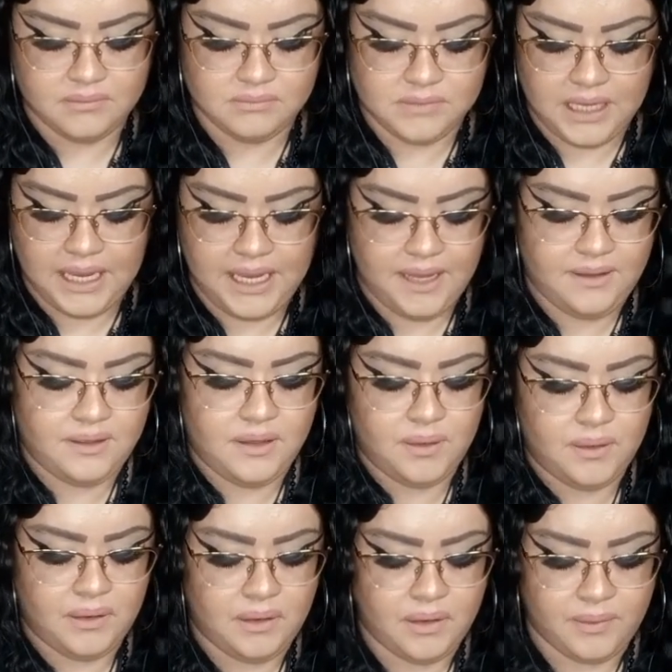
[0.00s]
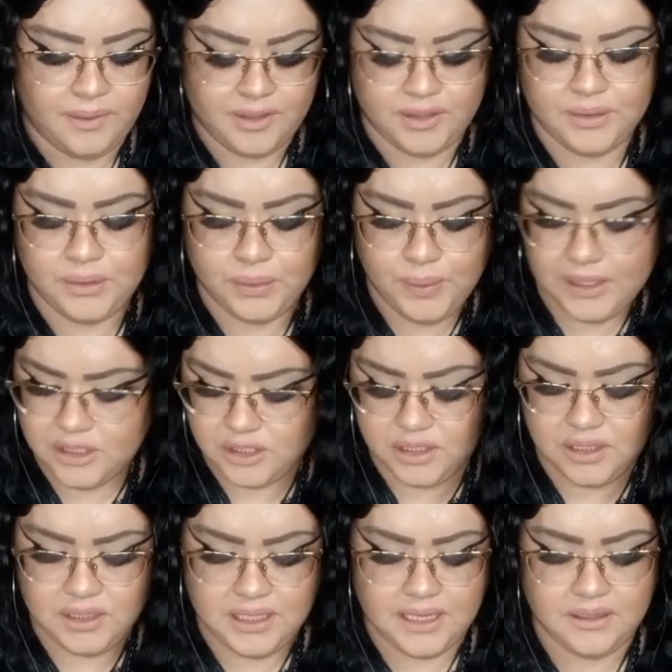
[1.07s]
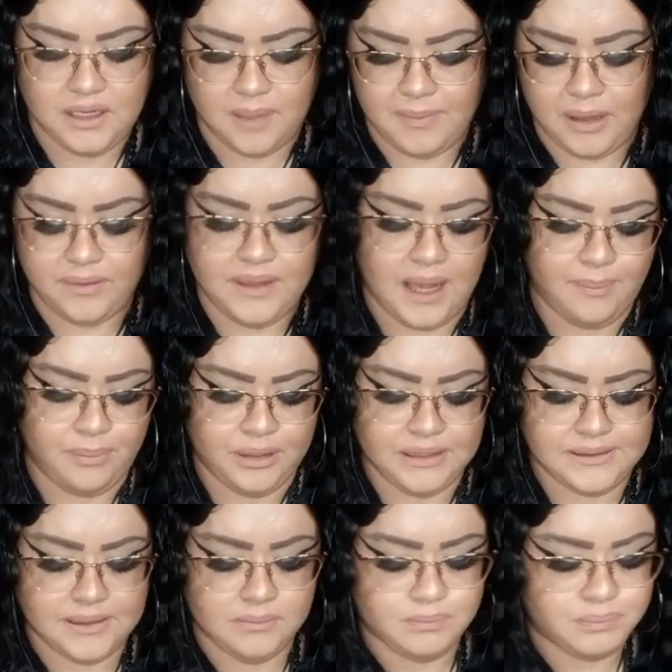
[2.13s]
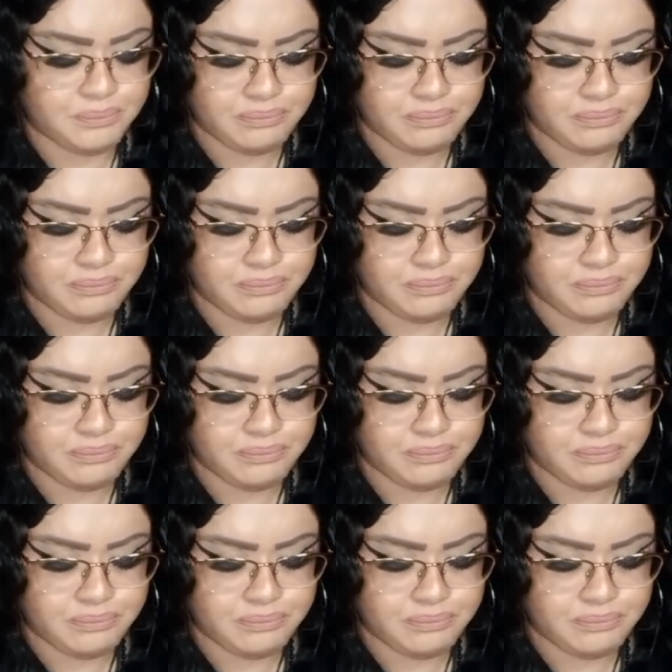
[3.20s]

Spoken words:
And the original question, yeah, about that person.